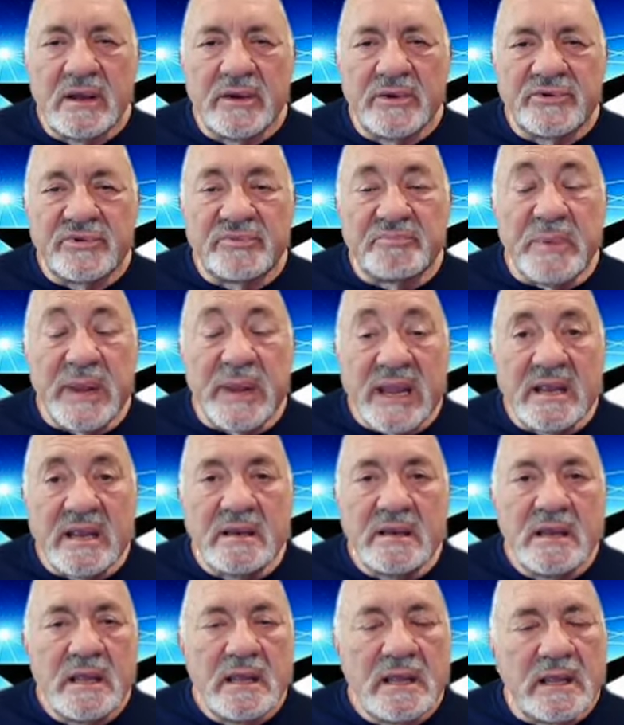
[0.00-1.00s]

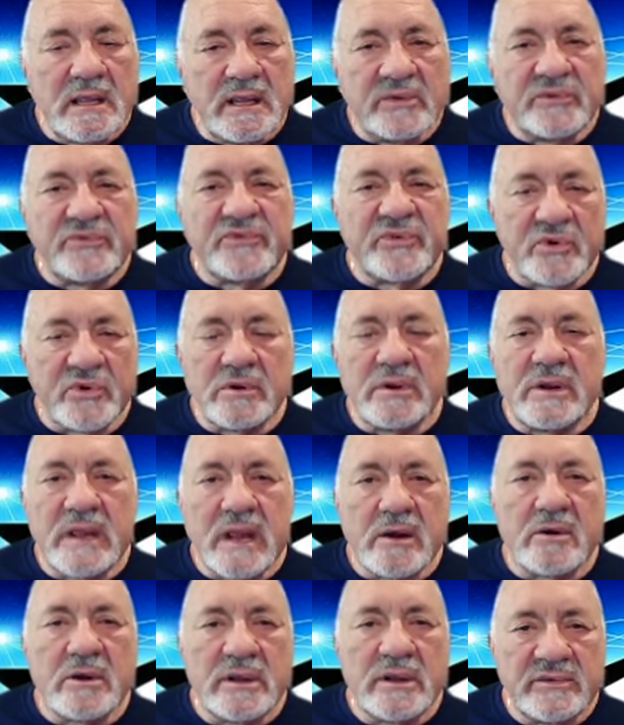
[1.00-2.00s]
speed in certain
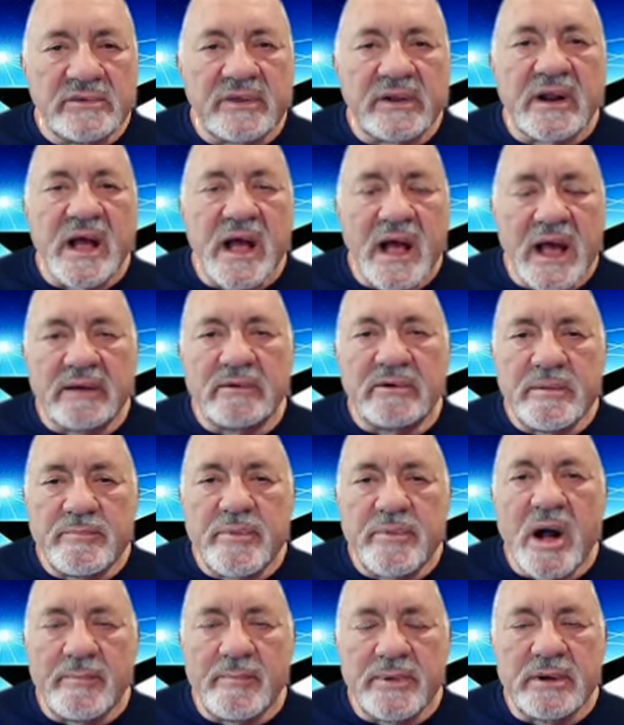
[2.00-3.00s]
areas that are highly
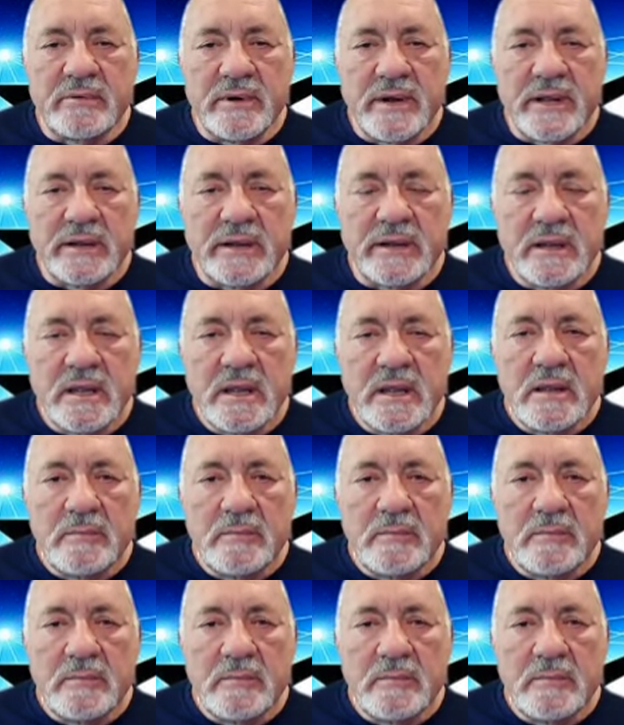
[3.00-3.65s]
populated,